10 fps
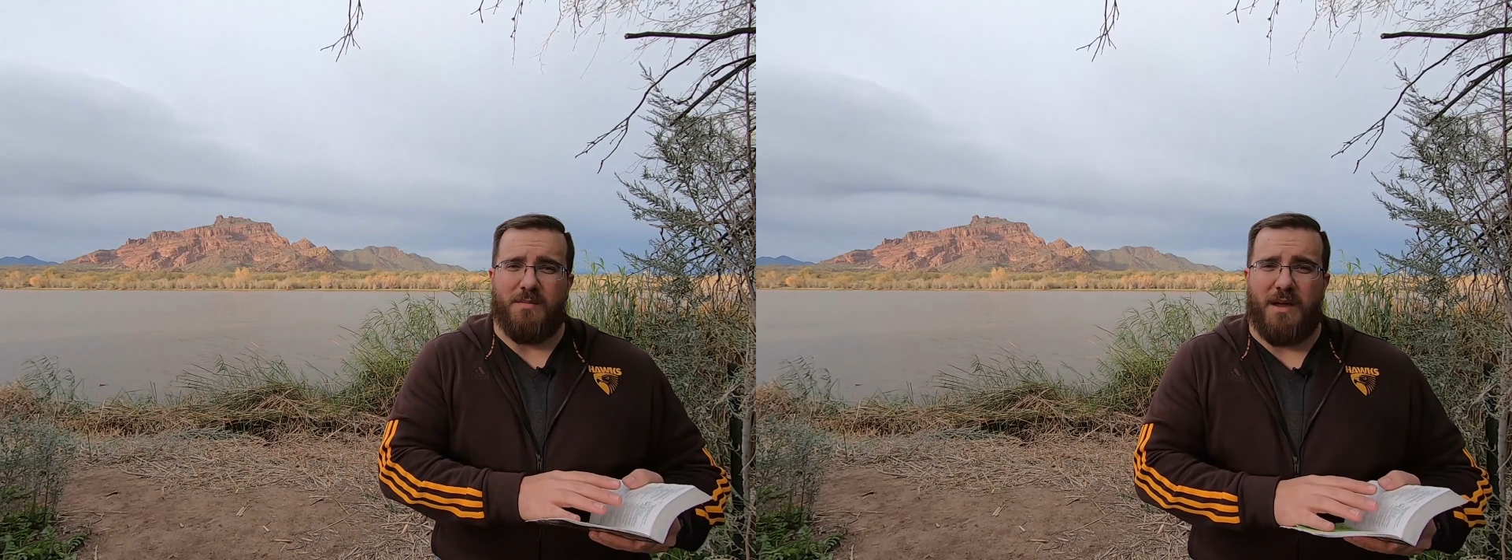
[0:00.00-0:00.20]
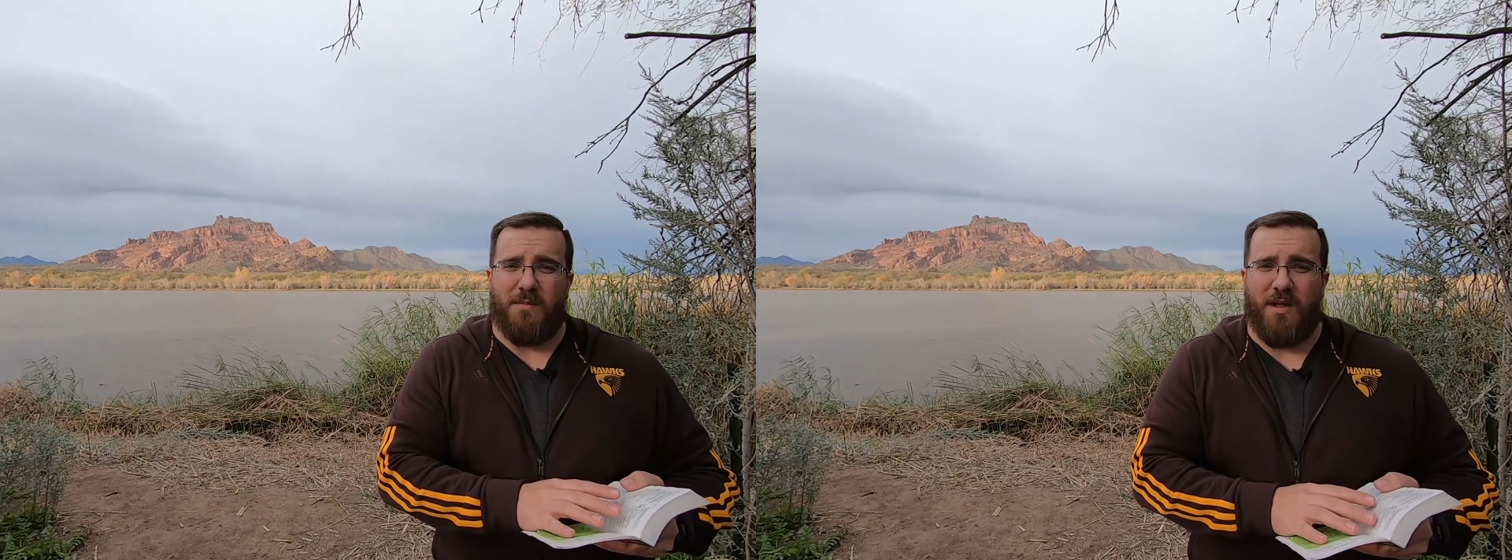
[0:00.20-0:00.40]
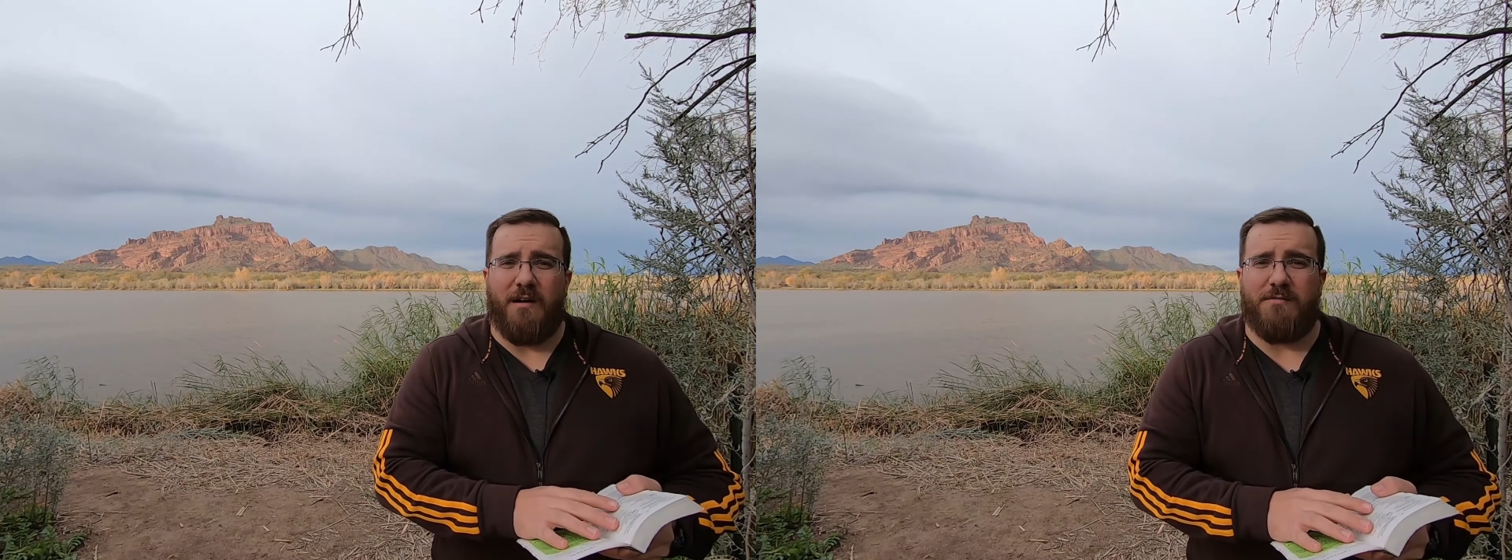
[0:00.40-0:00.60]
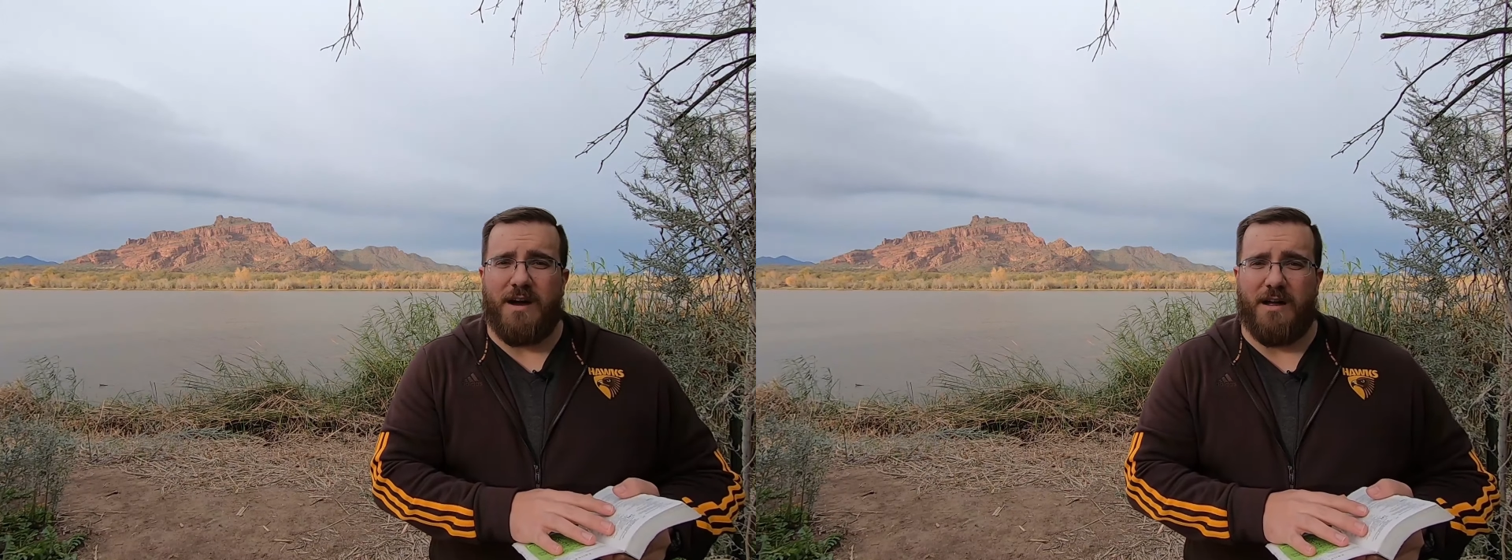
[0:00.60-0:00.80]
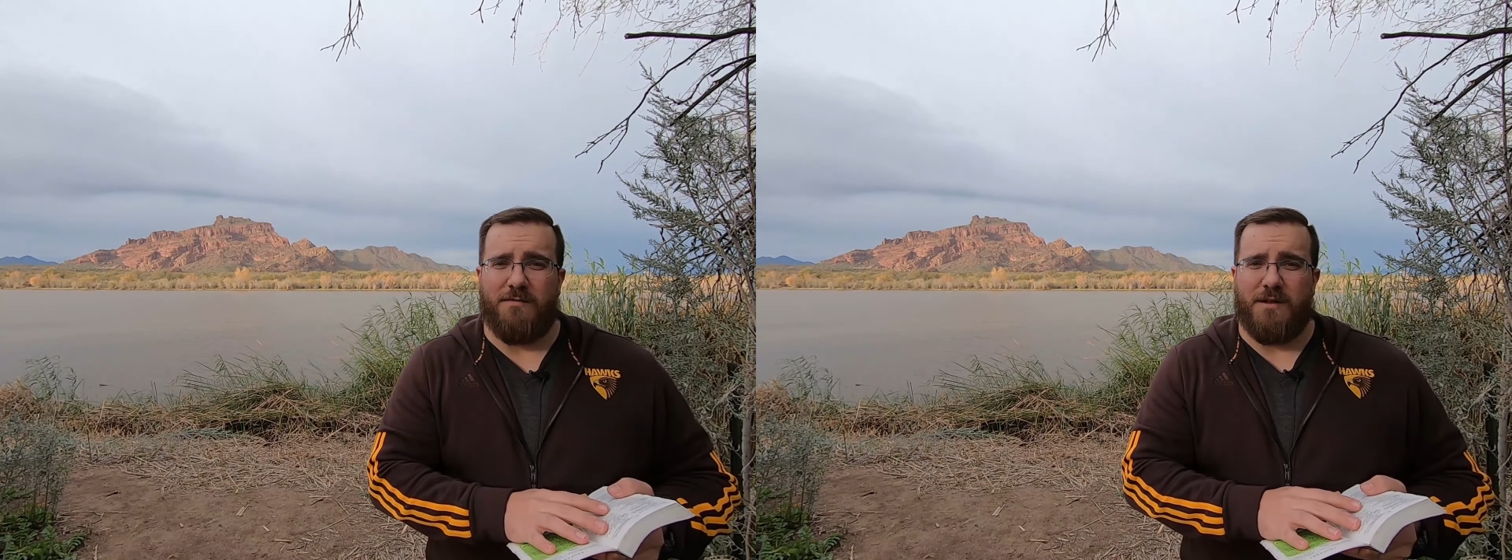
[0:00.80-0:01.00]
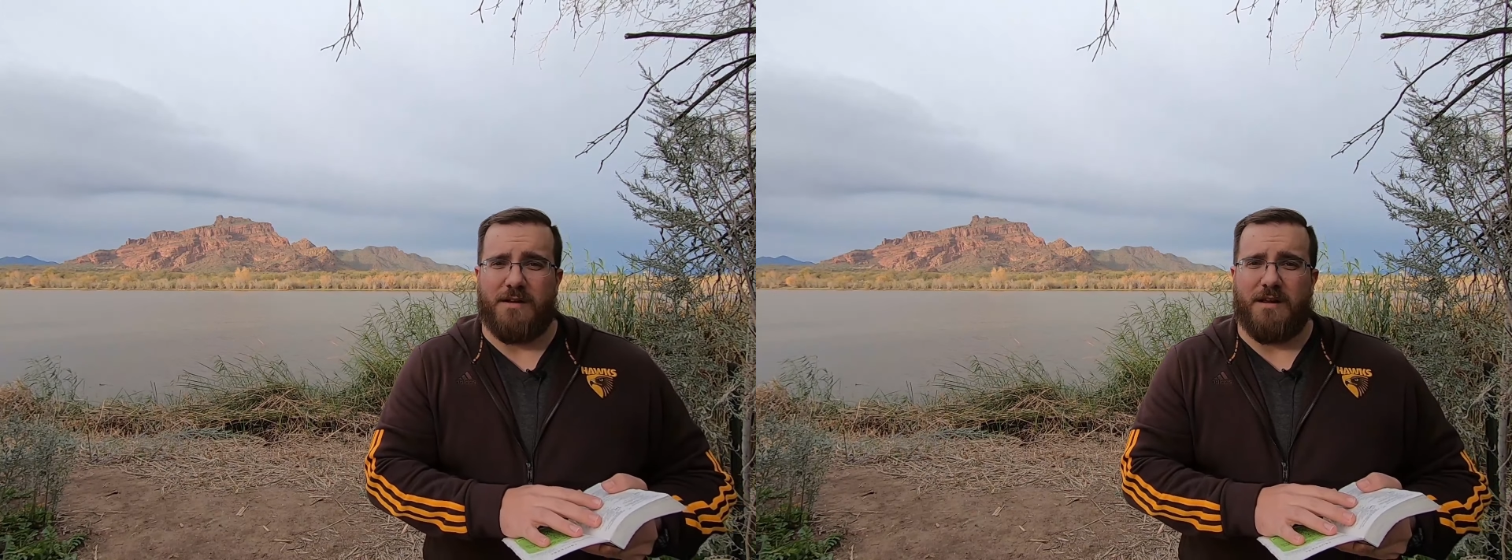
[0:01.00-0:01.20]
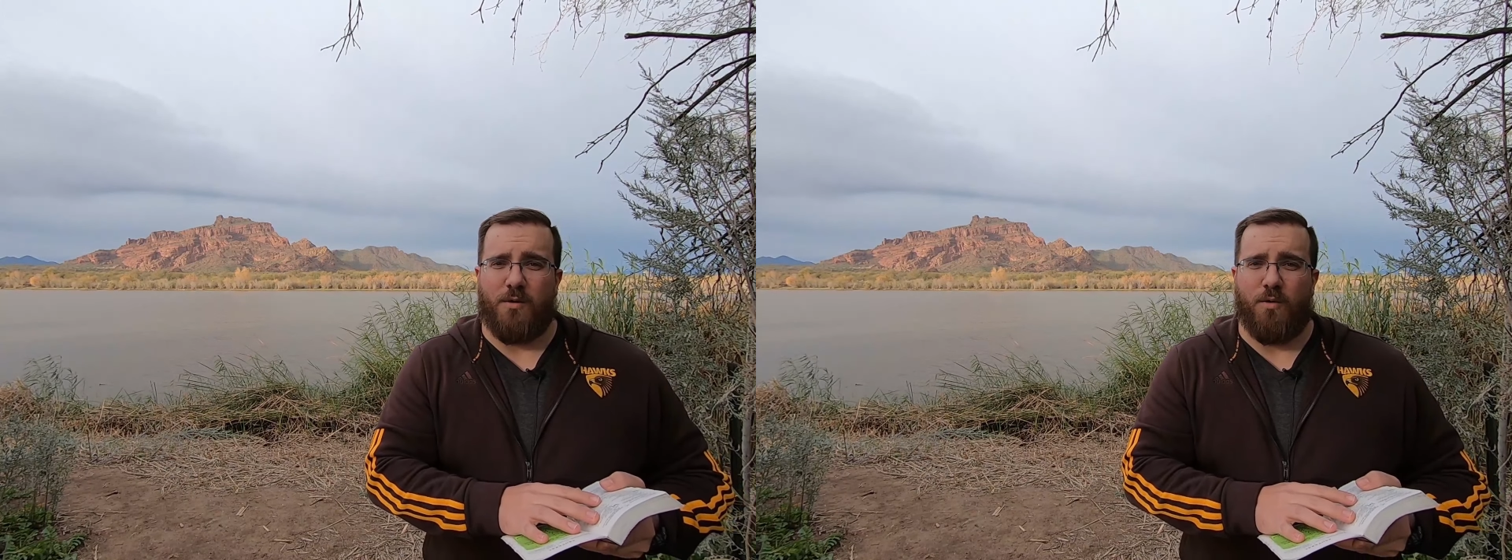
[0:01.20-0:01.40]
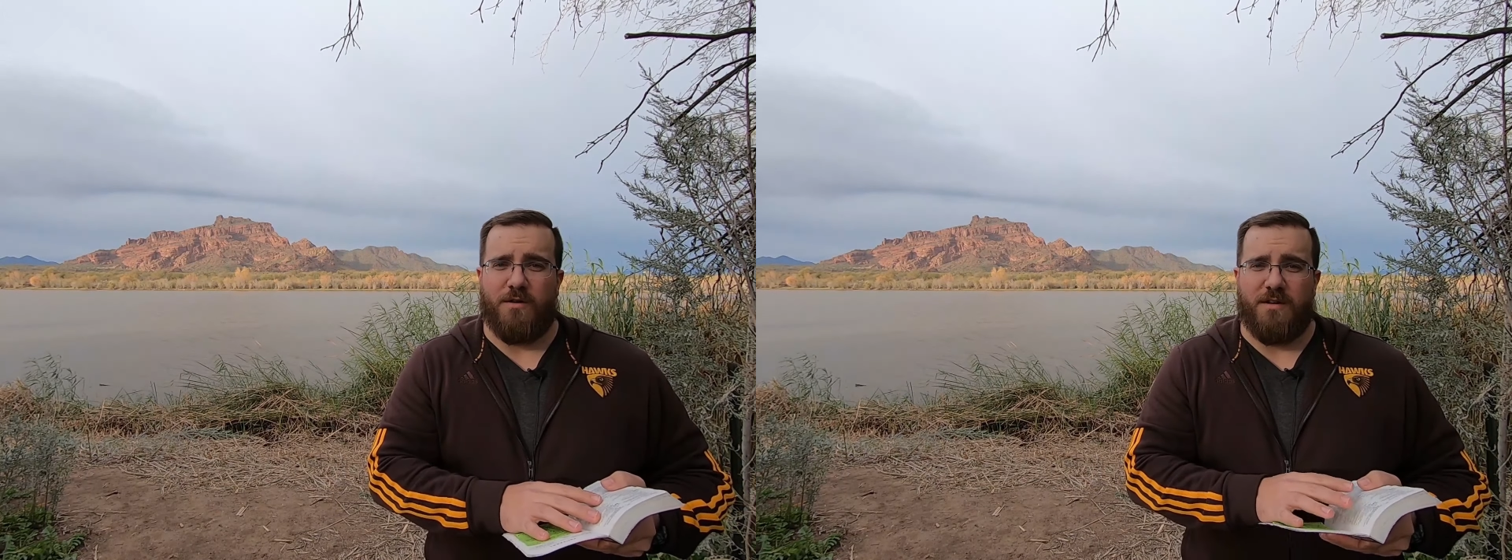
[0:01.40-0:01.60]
people of conflict in order to